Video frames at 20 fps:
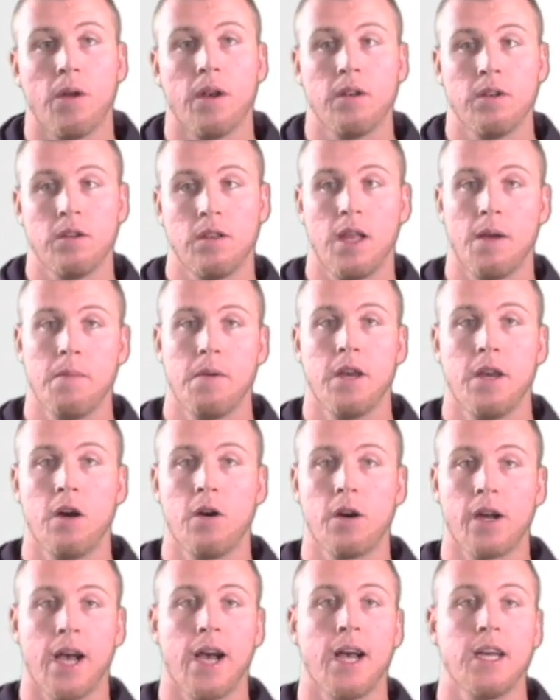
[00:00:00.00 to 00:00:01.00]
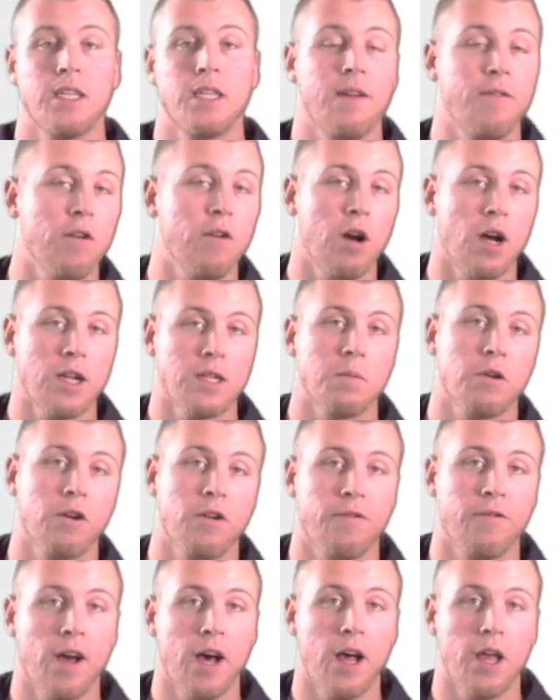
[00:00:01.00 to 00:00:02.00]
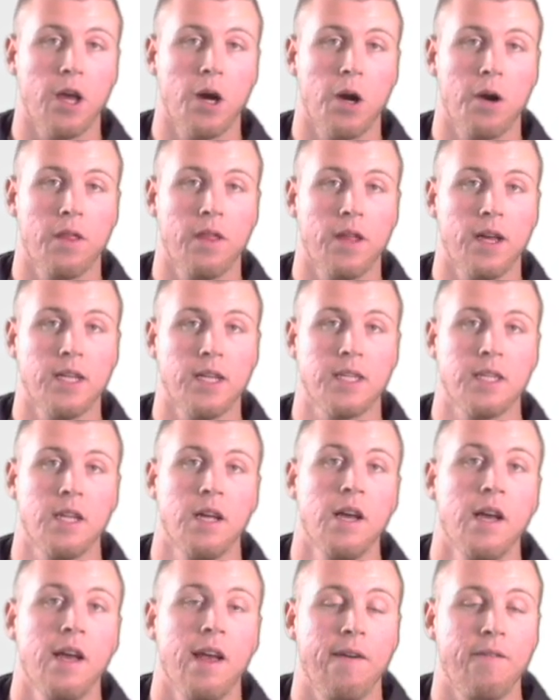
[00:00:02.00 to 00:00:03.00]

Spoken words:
And let me know, guys, if you got some good value out of this.